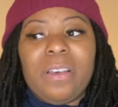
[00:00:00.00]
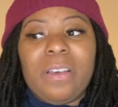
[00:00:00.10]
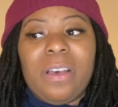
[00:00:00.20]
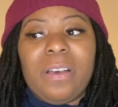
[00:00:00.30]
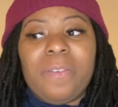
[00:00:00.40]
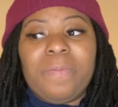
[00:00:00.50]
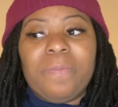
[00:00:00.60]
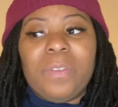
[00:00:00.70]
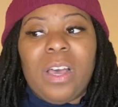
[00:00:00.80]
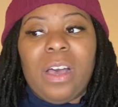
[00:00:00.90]

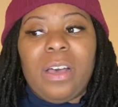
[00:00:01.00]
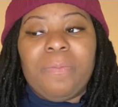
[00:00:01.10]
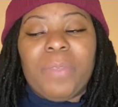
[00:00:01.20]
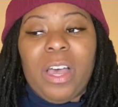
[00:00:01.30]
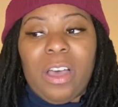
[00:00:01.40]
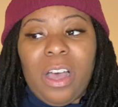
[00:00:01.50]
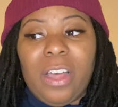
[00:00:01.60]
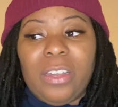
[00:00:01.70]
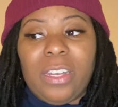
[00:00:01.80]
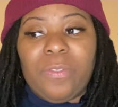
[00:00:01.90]
on
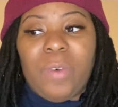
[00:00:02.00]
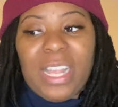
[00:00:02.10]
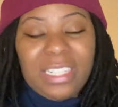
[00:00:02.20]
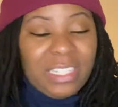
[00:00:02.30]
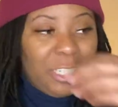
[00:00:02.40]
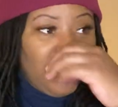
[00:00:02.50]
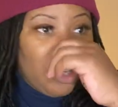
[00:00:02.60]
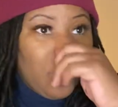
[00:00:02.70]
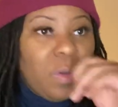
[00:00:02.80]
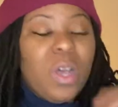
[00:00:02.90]
watching this
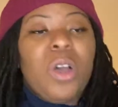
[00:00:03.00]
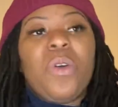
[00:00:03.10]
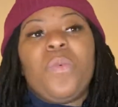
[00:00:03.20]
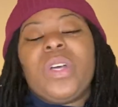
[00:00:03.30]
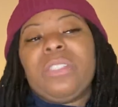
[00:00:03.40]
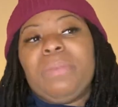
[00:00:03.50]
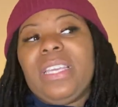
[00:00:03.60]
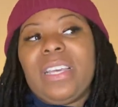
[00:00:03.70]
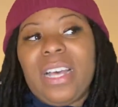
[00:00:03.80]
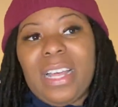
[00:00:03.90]
show was
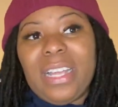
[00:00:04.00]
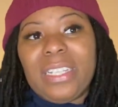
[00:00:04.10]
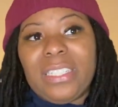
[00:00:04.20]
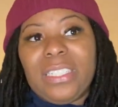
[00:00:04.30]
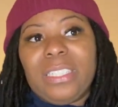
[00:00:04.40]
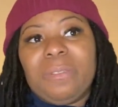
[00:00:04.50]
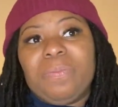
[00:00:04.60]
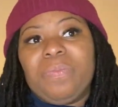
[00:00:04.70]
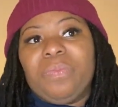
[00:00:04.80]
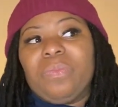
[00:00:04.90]
because
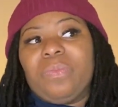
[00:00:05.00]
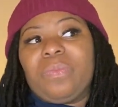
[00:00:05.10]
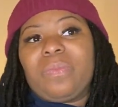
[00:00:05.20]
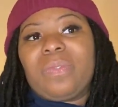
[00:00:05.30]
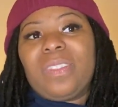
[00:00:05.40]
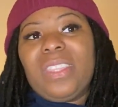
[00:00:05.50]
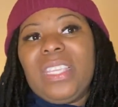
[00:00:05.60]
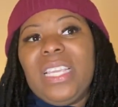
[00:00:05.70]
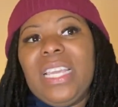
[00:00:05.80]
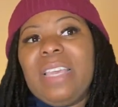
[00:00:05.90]

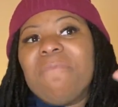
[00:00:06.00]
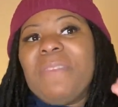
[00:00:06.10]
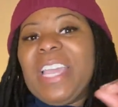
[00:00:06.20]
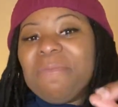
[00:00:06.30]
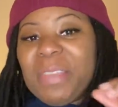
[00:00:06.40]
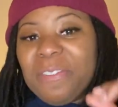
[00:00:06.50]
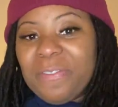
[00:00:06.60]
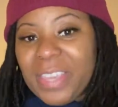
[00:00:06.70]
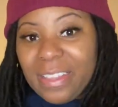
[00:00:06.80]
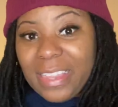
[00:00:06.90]
it made me
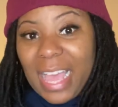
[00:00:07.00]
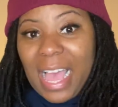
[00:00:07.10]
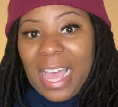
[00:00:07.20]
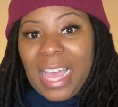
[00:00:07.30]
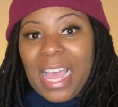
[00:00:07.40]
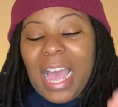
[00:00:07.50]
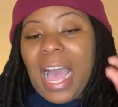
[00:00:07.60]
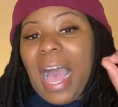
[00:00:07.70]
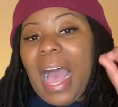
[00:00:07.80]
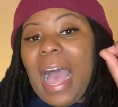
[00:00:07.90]
feel that
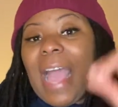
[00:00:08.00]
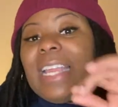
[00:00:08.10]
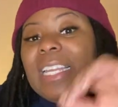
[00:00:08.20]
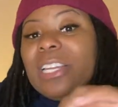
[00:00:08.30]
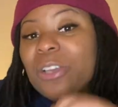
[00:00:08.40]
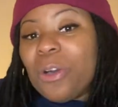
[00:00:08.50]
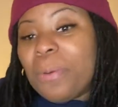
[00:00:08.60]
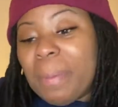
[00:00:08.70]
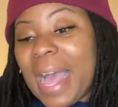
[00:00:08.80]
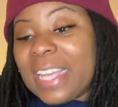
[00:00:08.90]
I need to go
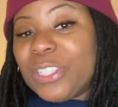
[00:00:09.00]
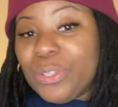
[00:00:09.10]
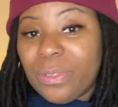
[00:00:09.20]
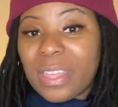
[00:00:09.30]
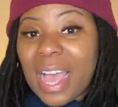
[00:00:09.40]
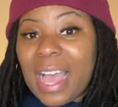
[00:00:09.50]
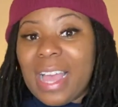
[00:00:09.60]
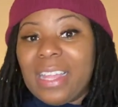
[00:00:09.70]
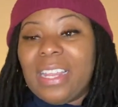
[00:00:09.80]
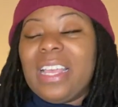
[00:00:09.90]
back to
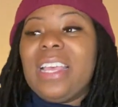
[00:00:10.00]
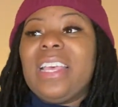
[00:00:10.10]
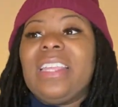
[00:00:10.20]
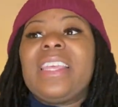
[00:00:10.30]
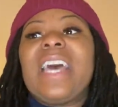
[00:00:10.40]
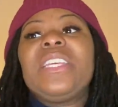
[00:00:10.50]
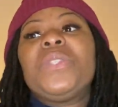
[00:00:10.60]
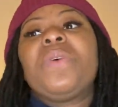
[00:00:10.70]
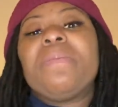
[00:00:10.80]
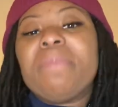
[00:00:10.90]
that. That is
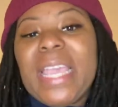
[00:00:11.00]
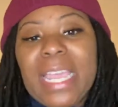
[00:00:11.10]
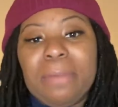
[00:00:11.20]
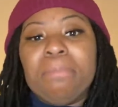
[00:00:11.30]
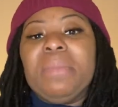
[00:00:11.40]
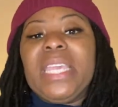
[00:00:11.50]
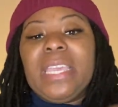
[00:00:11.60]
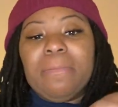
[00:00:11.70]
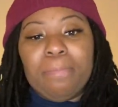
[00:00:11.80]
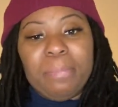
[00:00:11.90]
what made
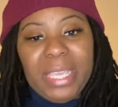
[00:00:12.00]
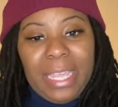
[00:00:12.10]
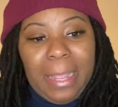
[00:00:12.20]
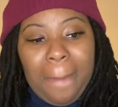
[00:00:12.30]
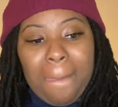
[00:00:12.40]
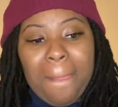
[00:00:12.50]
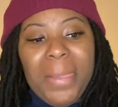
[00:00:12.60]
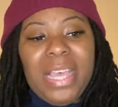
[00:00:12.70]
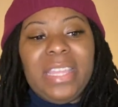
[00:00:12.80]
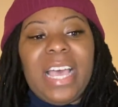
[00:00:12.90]
me me.
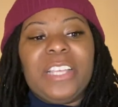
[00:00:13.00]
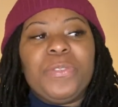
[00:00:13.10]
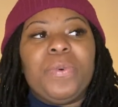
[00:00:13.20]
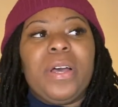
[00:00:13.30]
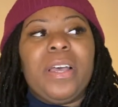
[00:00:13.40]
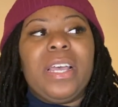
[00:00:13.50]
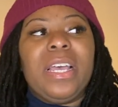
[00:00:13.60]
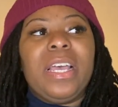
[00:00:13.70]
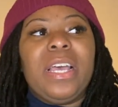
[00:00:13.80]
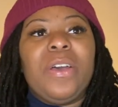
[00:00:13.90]
That's what,
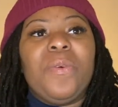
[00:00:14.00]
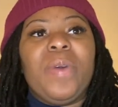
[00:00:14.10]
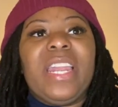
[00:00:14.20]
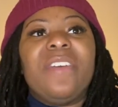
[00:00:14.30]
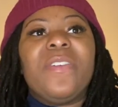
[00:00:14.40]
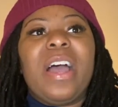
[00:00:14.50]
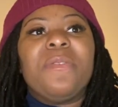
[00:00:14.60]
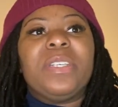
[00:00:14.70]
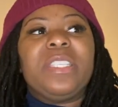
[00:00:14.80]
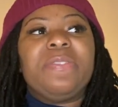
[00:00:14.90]
whenever I
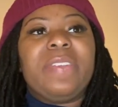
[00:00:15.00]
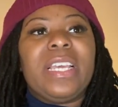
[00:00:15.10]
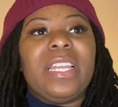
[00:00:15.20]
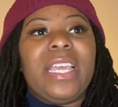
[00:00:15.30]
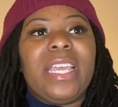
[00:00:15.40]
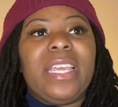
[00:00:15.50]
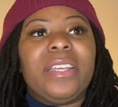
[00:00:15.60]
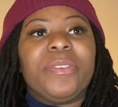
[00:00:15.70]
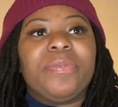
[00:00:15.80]
was feeling